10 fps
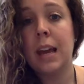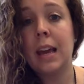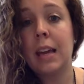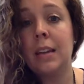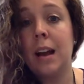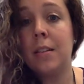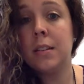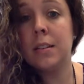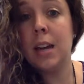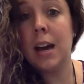and on
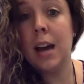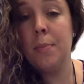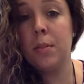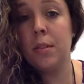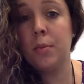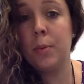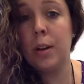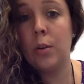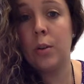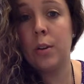the top of the
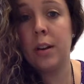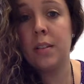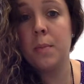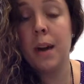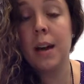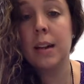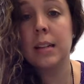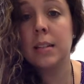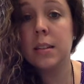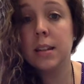precorder on the back
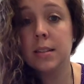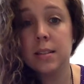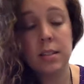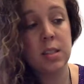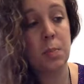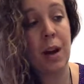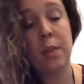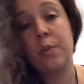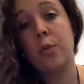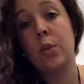is a nice little
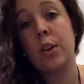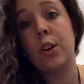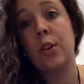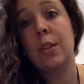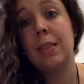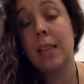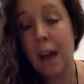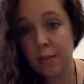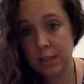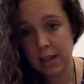spot for your
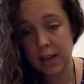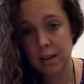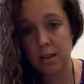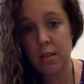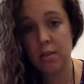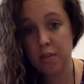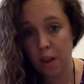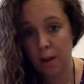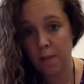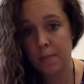left hand
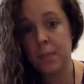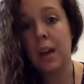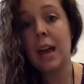thumb,